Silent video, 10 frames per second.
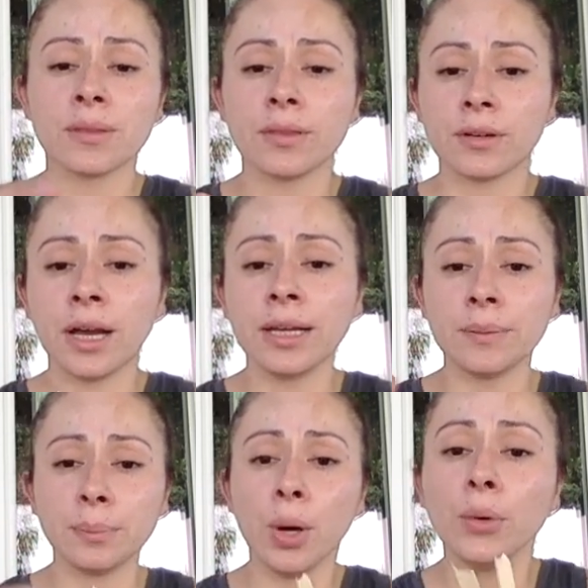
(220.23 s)
they're kind
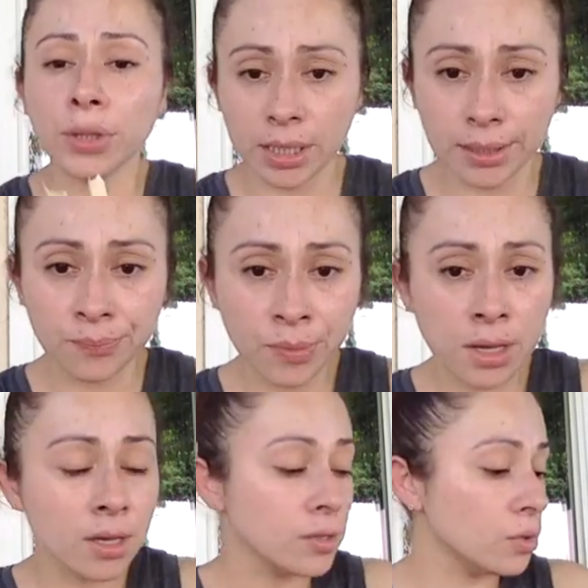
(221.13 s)
of pokey.
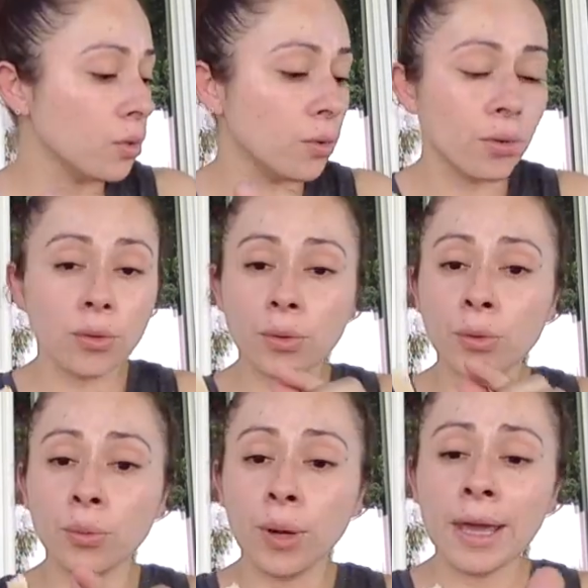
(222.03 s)
So
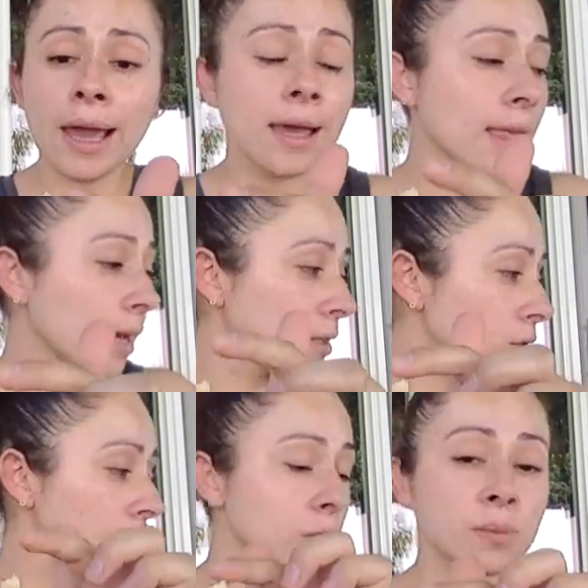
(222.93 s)
the way I like
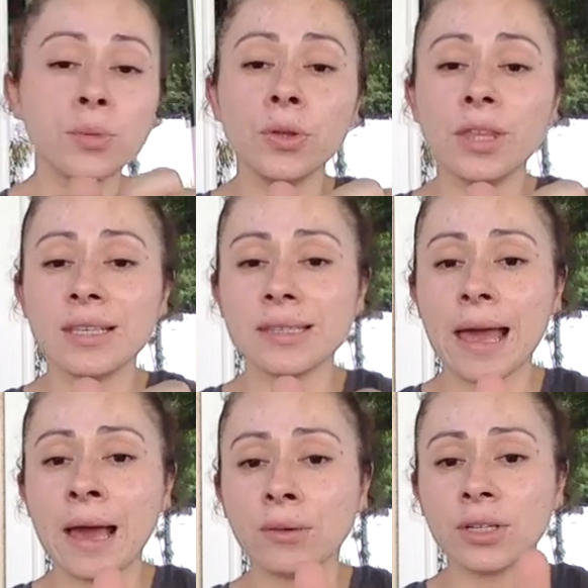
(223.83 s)
to smooth these
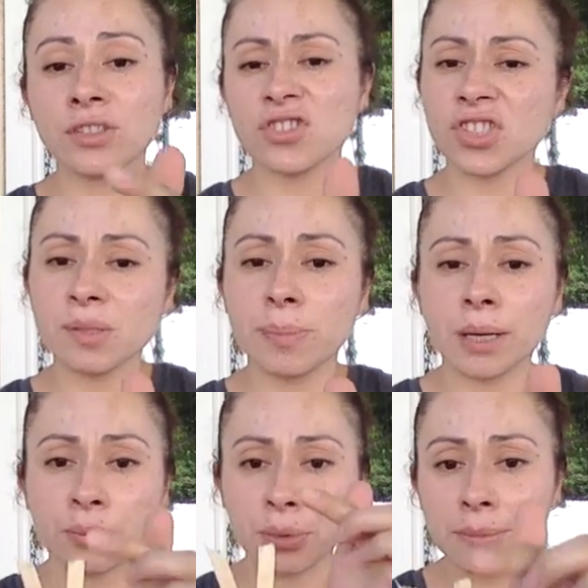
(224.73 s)
out is just by
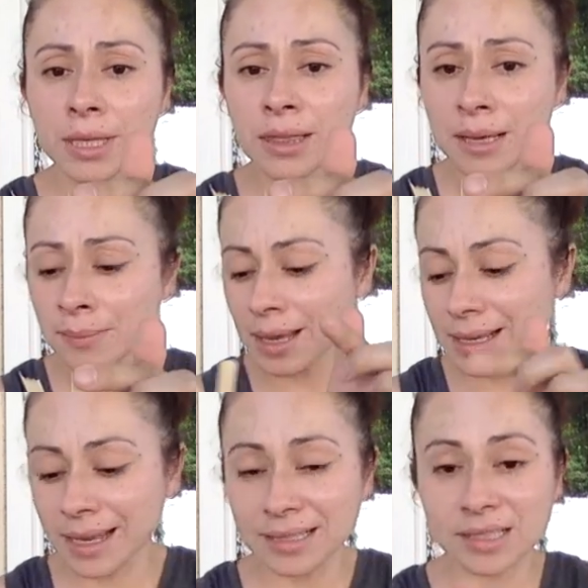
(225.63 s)
rubbing them
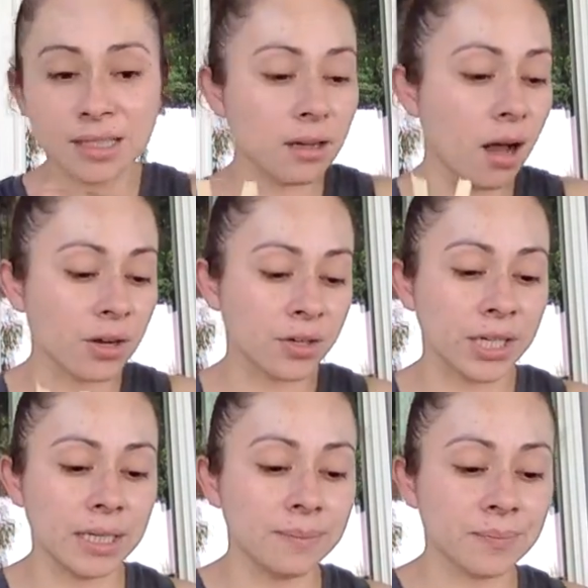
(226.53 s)
against the
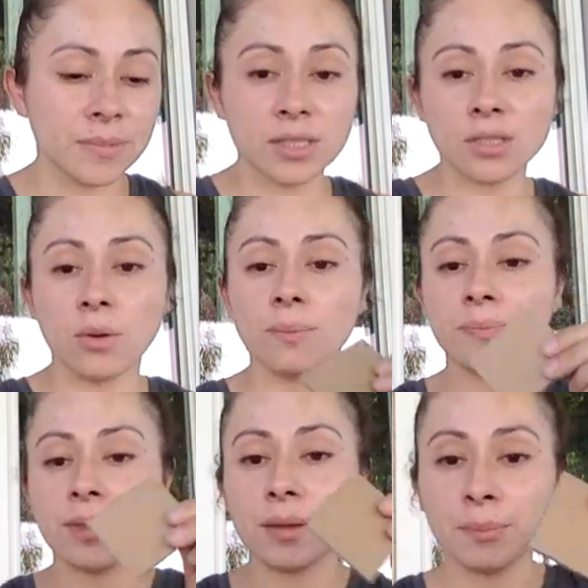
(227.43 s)
concrete. So
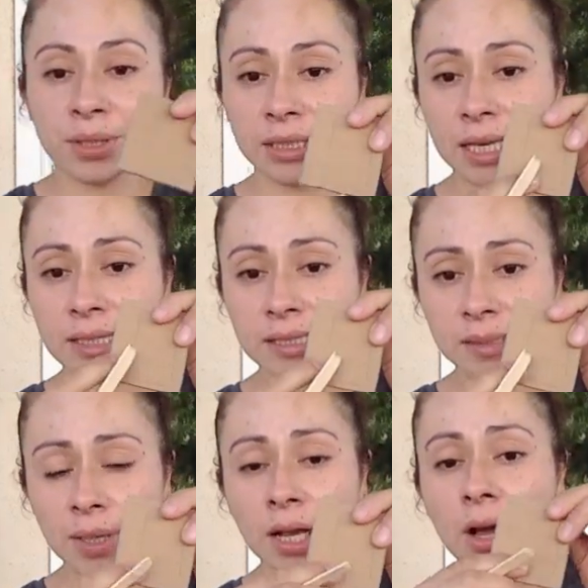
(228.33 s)
pretend this is
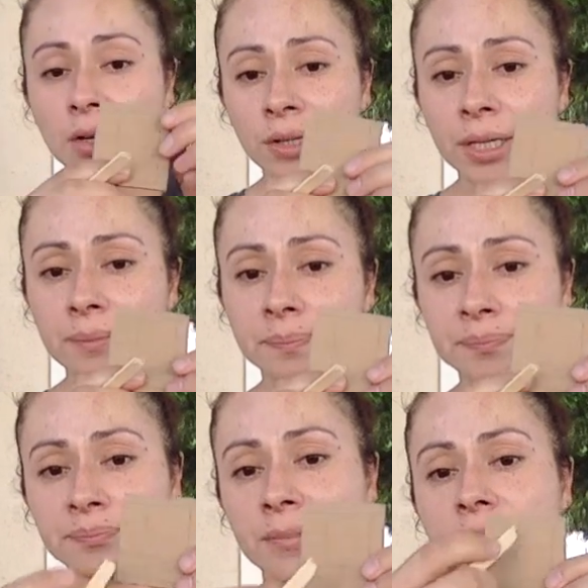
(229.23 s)
my concrete.
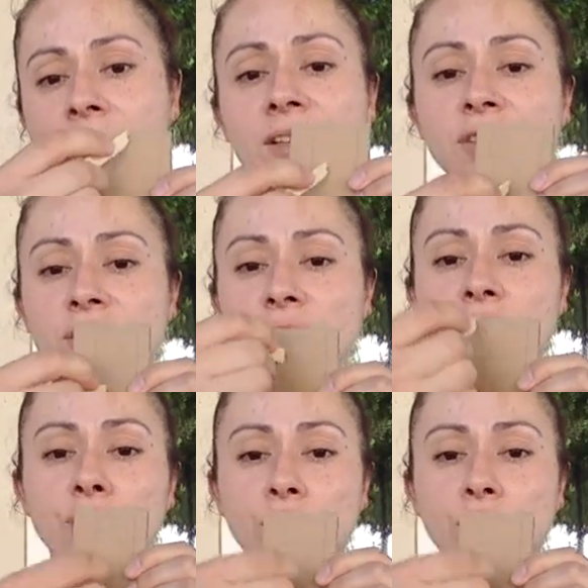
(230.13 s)
I just do this.